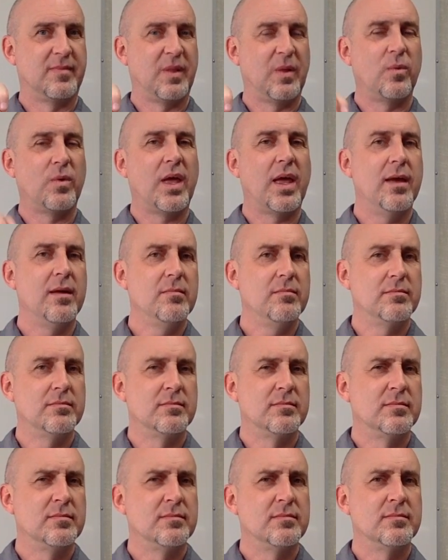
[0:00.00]
Okay?
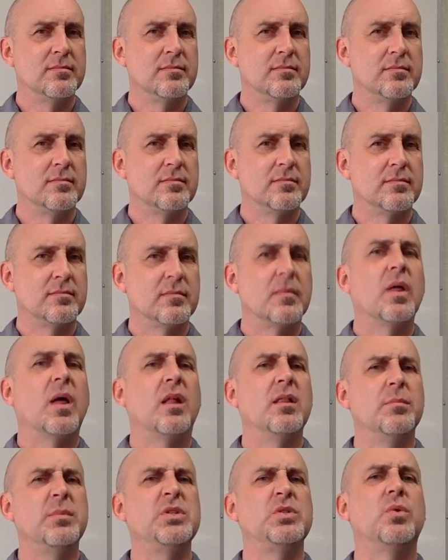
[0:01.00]

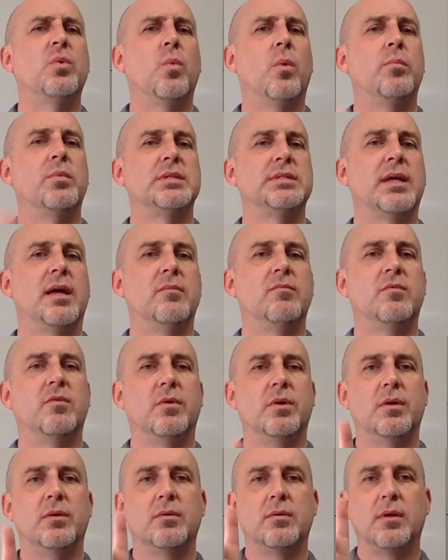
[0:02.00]
Let me do it one more time
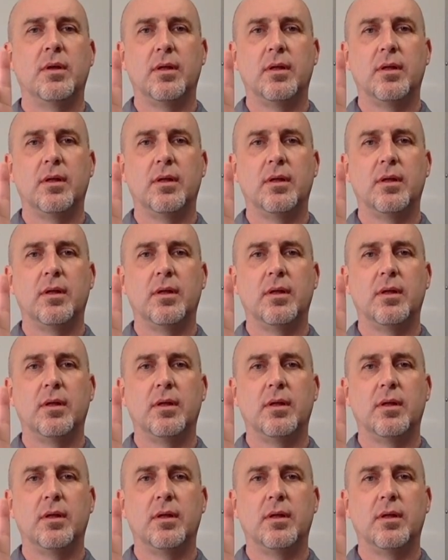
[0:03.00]
for you.